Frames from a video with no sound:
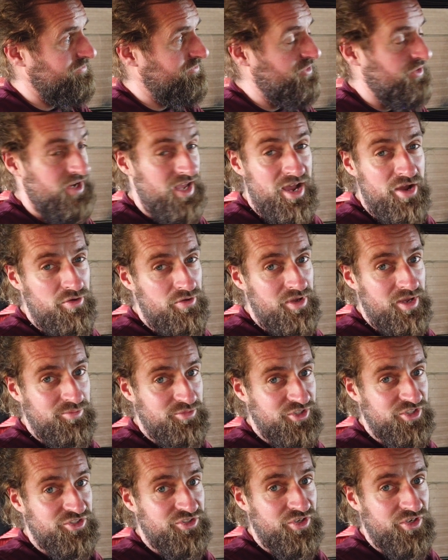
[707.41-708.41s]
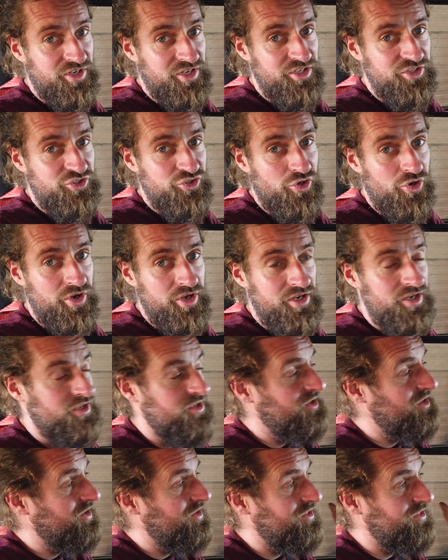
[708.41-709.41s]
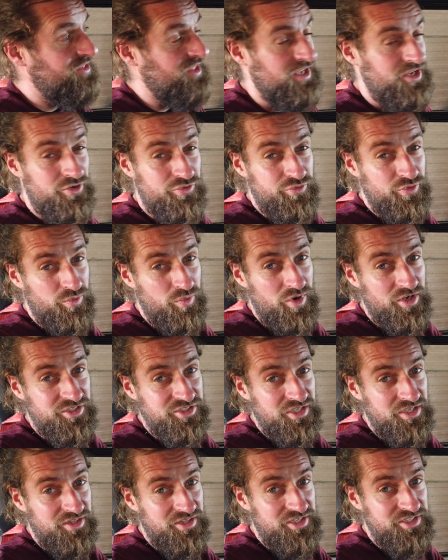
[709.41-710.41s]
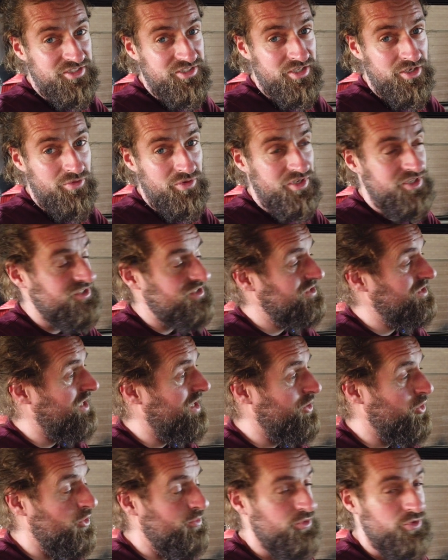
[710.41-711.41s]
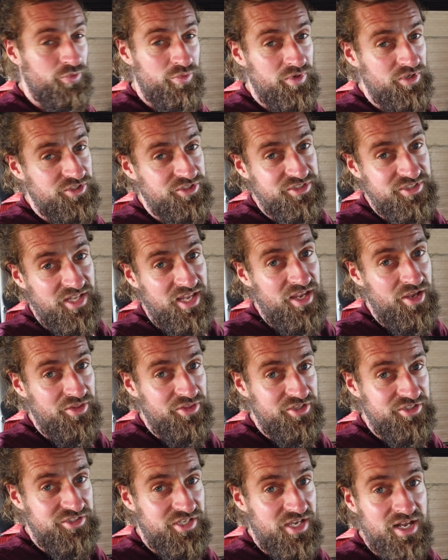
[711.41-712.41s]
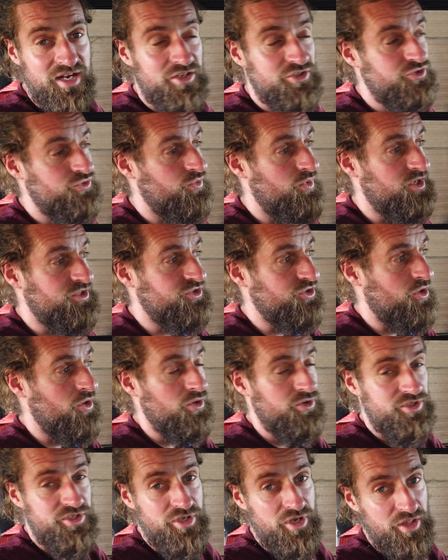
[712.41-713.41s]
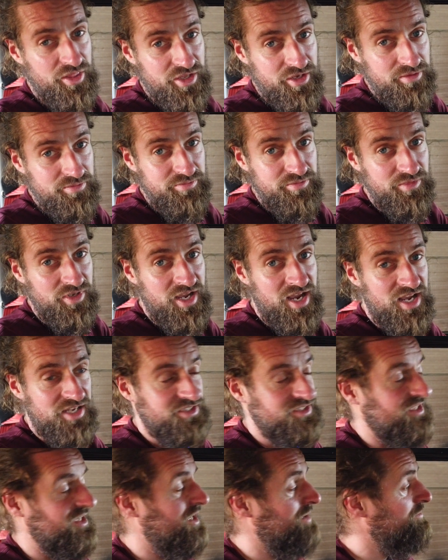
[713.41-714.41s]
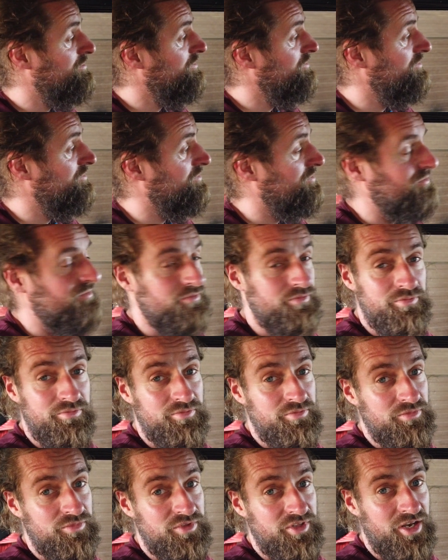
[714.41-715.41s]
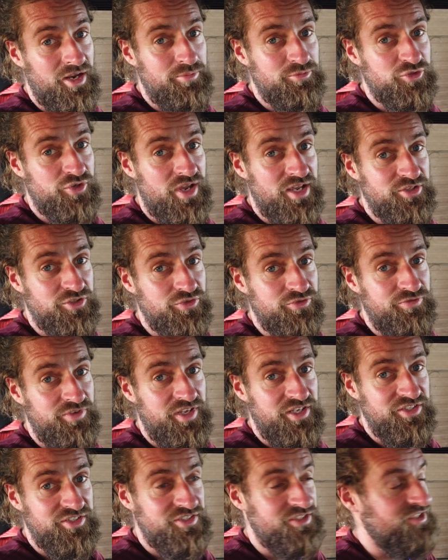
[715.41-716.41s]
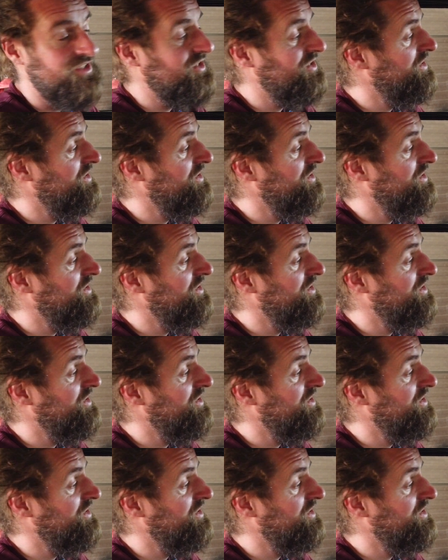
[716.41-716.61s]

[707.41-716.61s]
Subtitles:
For now, I'm just gonna enjoy it. Thank you for watching this series. I hope you will stay on the channel to watch all the other cars that I'm trying to fix.